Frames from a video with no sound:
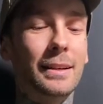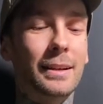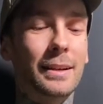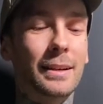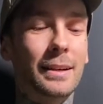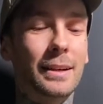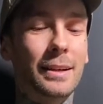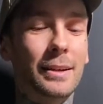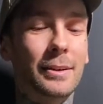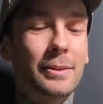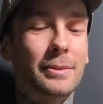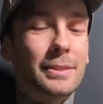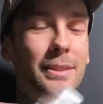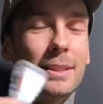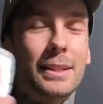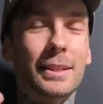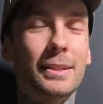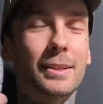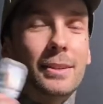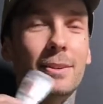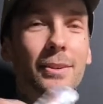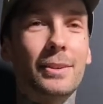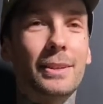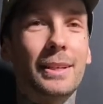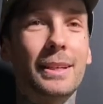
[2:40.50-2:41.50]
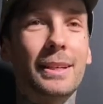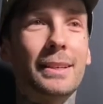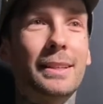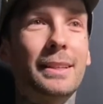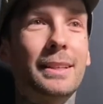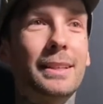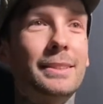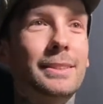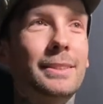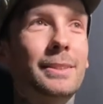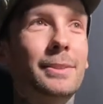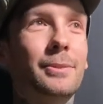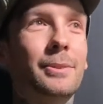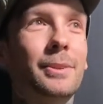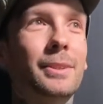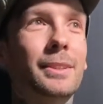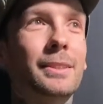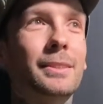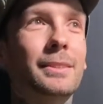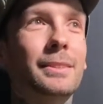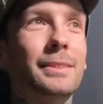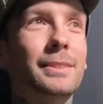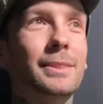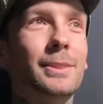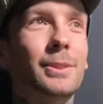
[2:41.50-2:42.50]
I was like, oh yeah, that's the one.
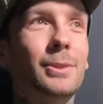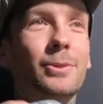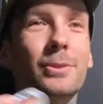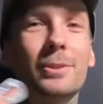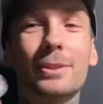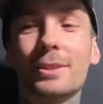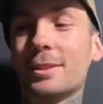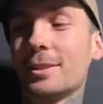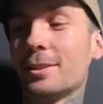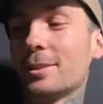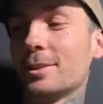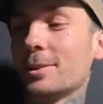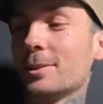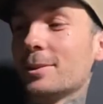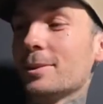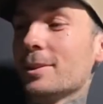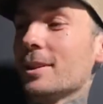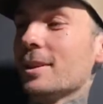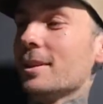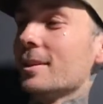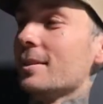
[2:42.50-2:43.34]
It's going on the lure.